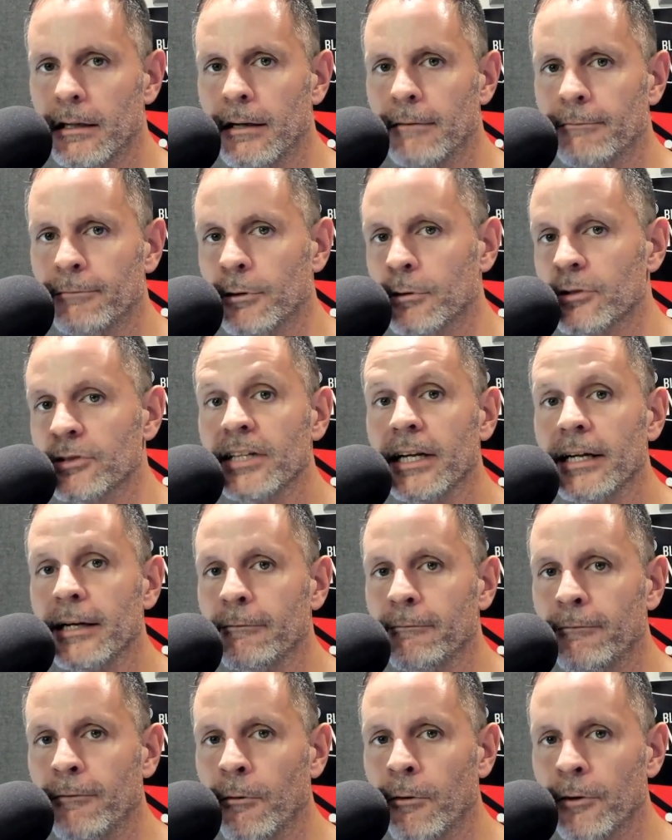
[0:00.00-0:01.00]
Florida State
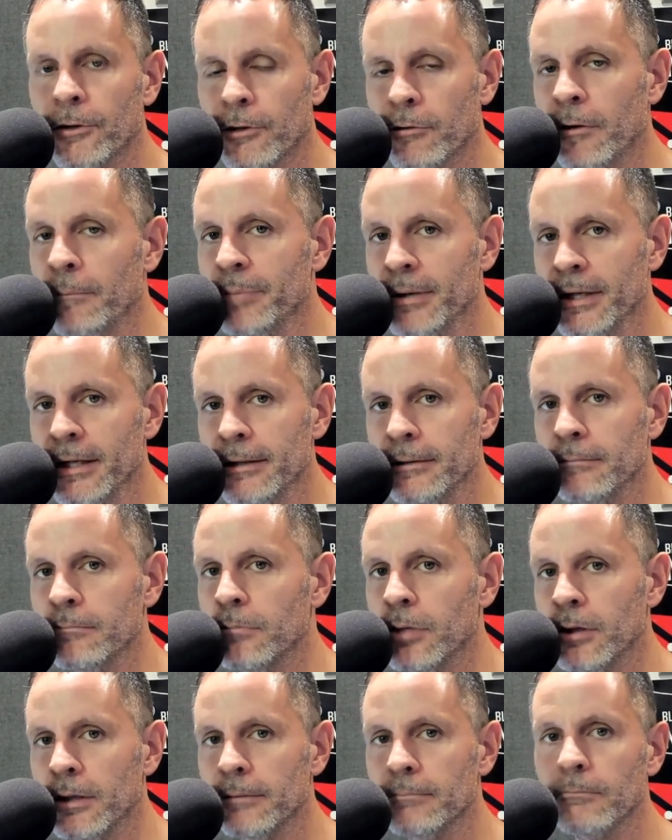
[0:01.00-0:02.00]
at four, they're unbeaten,
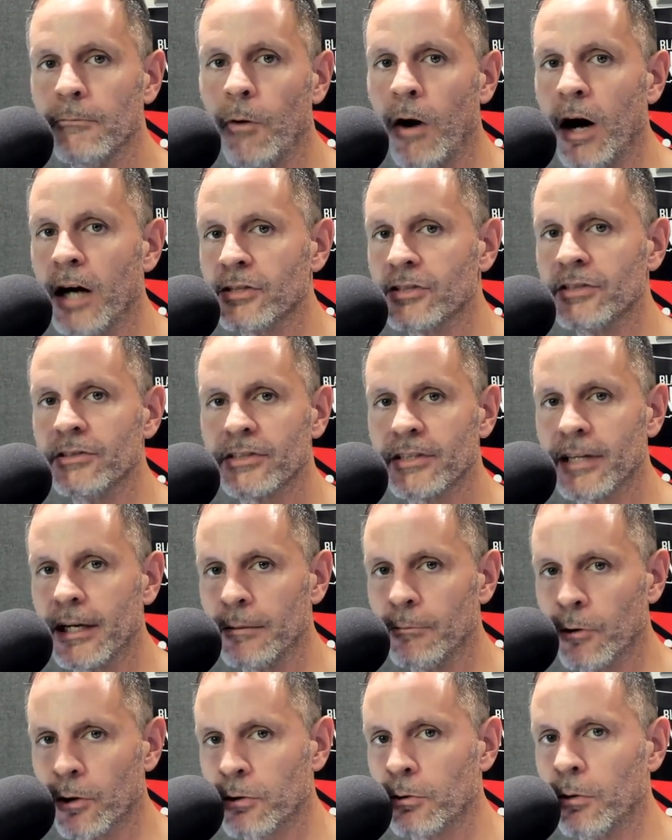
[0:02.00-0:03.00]
but Washington's got
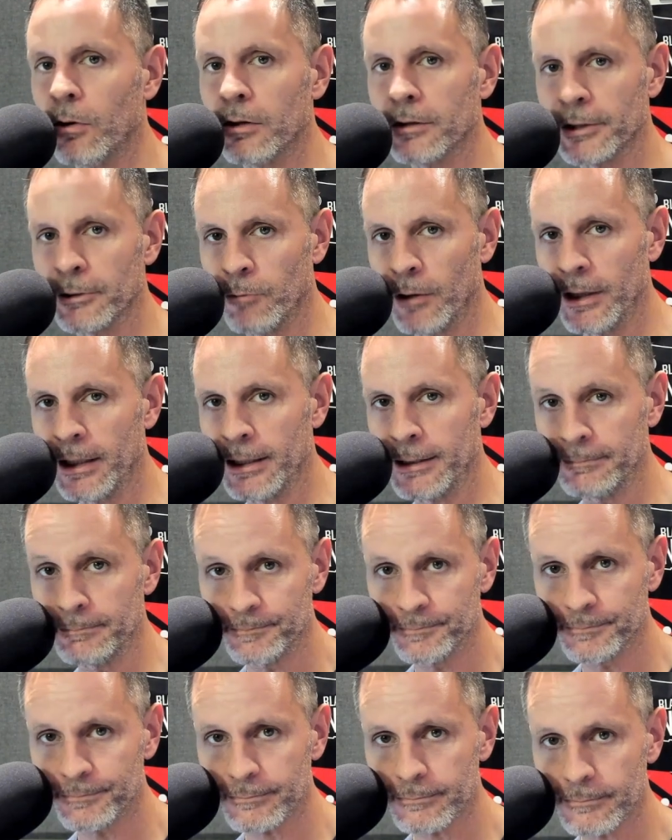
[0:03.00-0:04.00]
a more quality
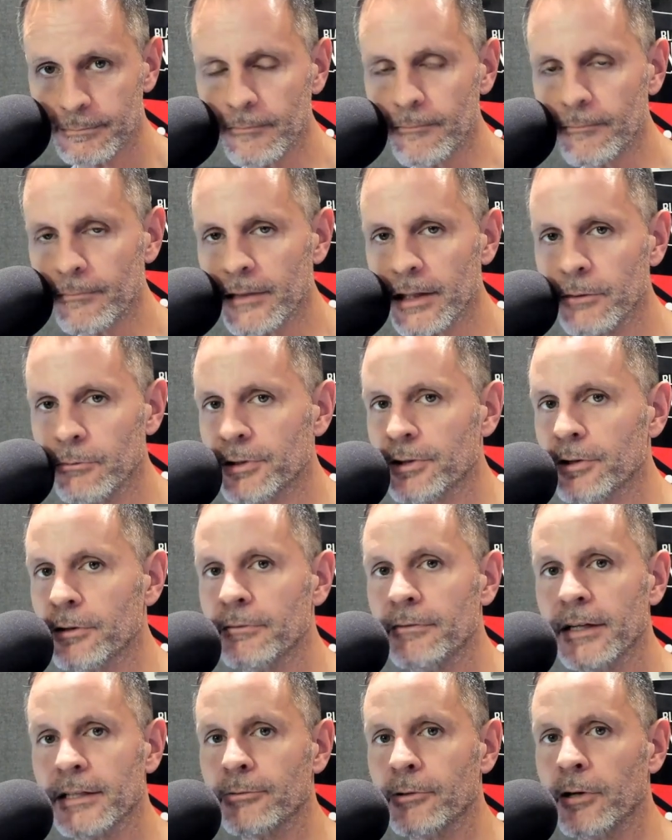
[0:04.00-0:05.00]
win with their
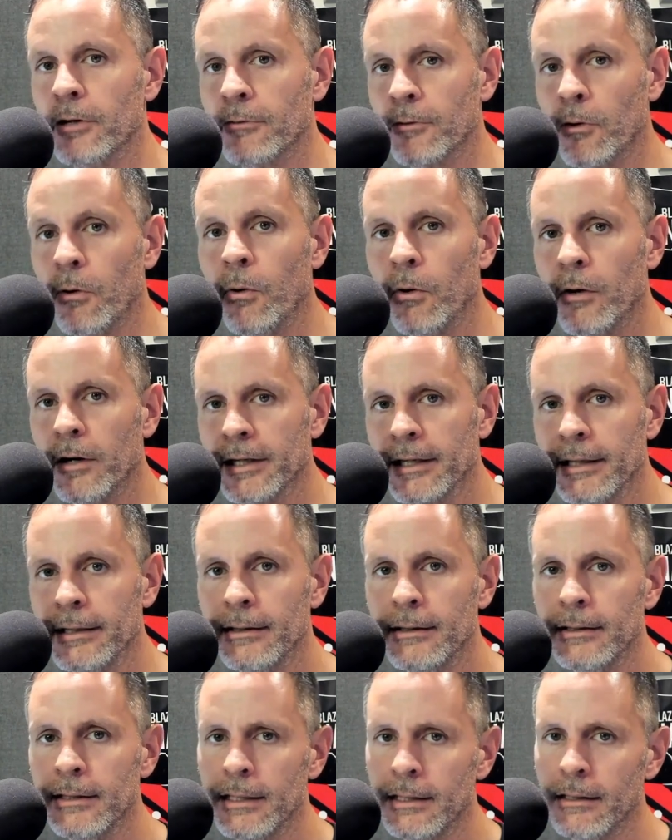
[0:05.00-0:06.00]
victory over
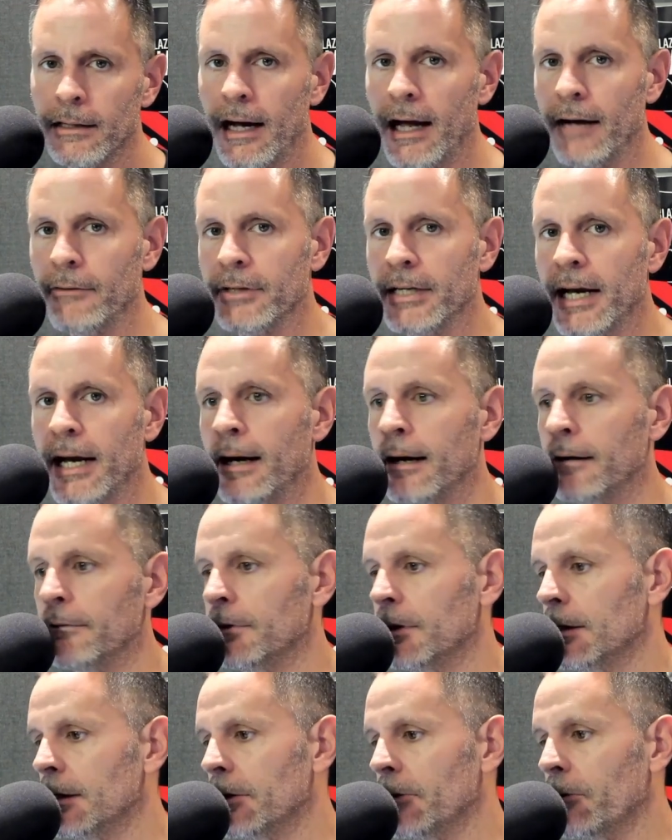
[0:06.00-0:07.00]
Oregon. I would have
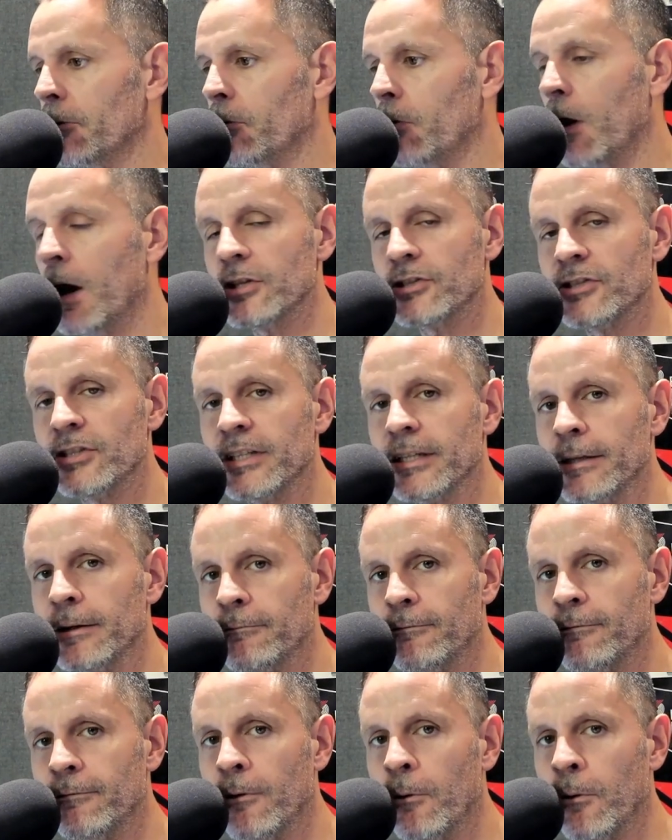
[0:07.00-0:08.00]
Washington
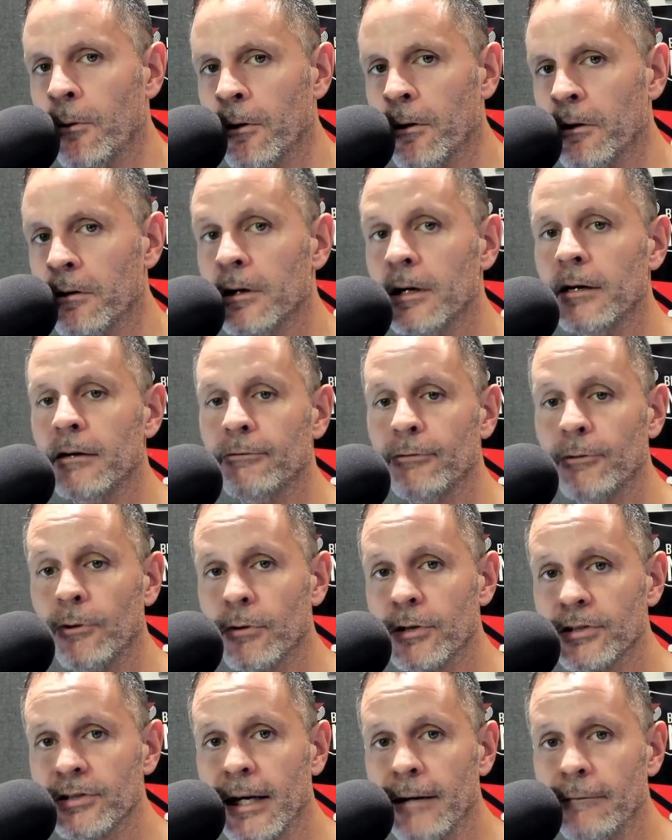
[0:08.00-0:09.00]
at four,
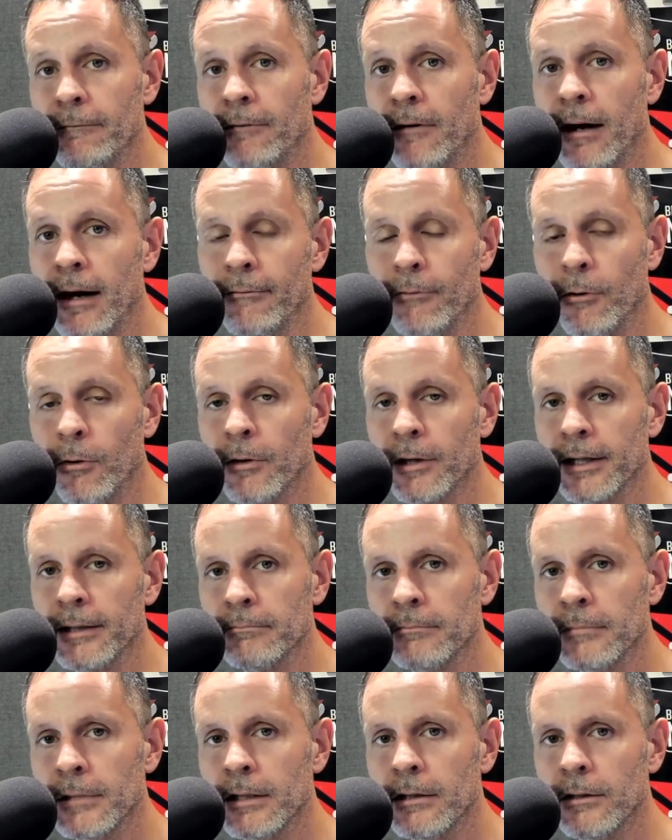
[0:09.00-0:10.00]
Florida State five,
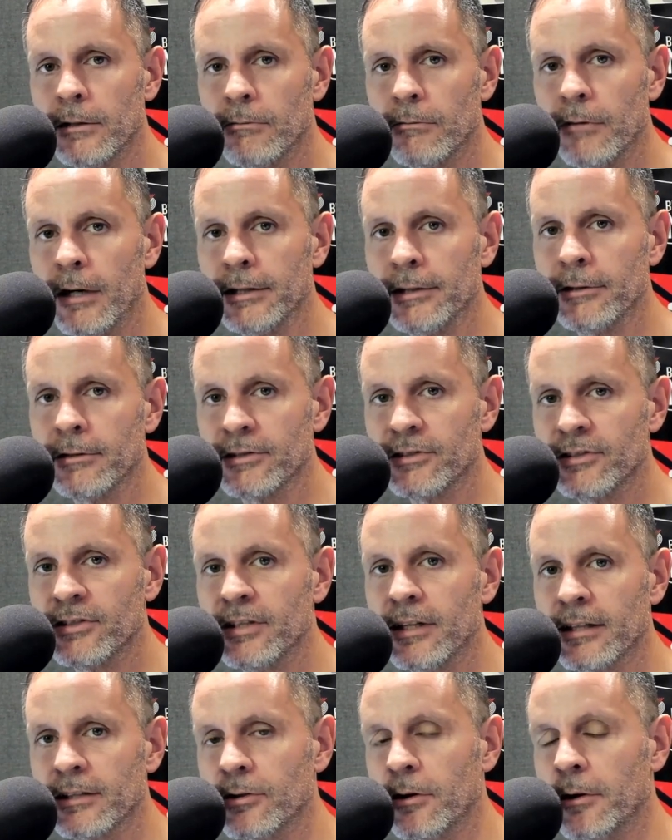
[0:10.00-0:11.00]
Oregon right there at
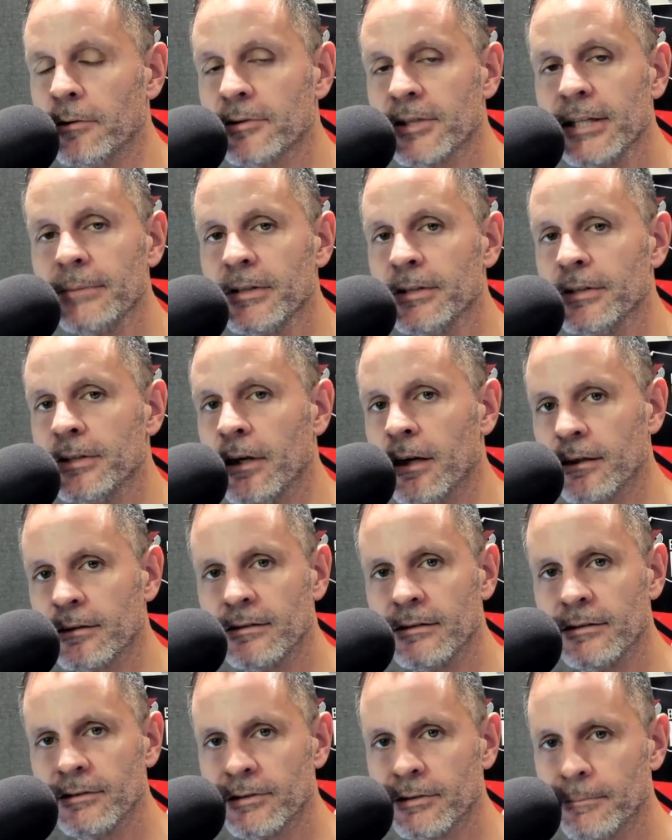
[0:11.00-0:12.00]
six. So I would keep the
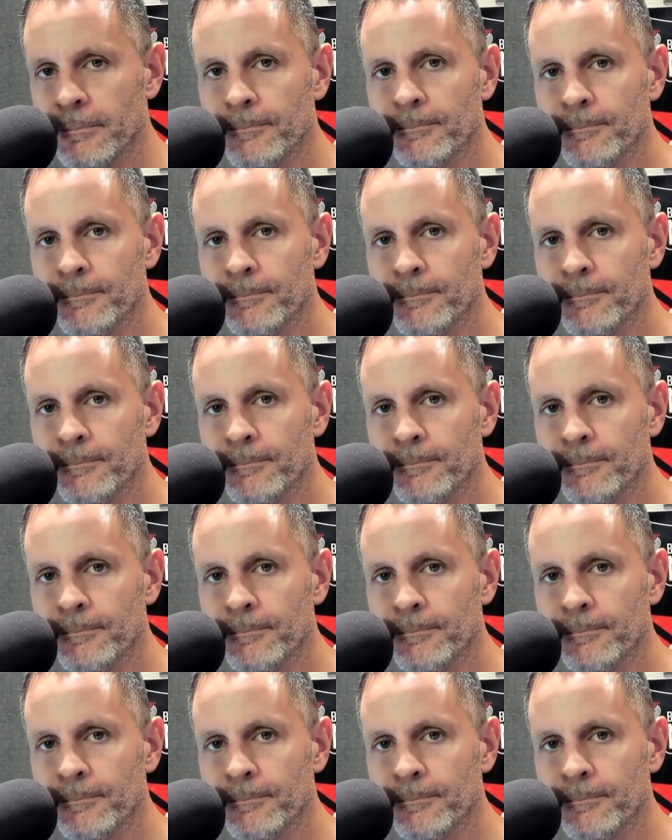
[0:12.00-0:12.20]
Ducks as,